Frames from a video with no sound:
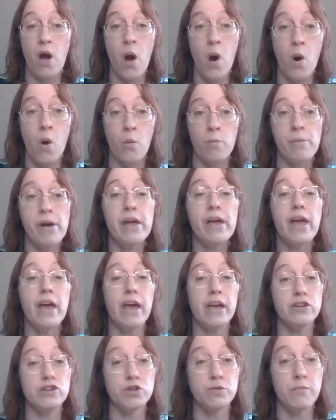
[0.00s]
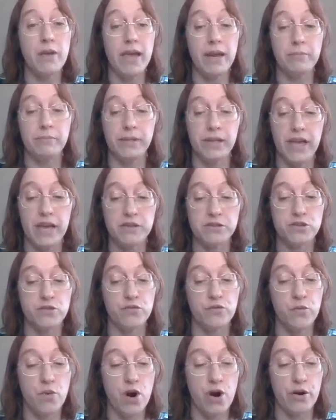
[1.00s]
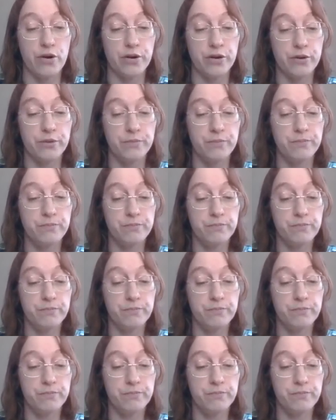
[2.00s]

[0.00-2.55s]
home and your main place of work.